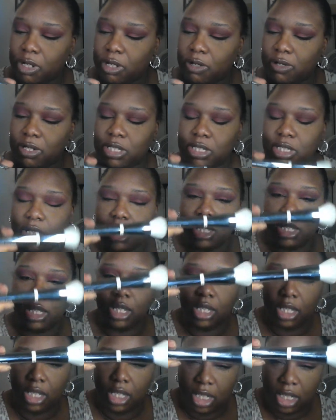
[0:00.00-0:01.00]
Where is it?
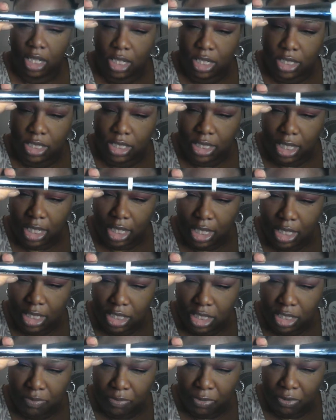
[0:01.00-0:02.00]
The skin
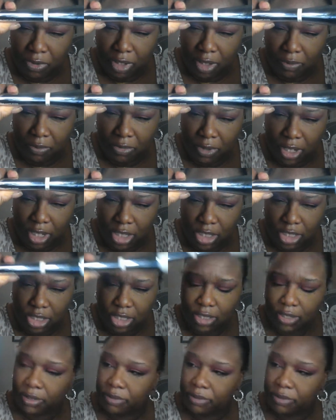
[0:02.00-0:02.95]
smoothing brush.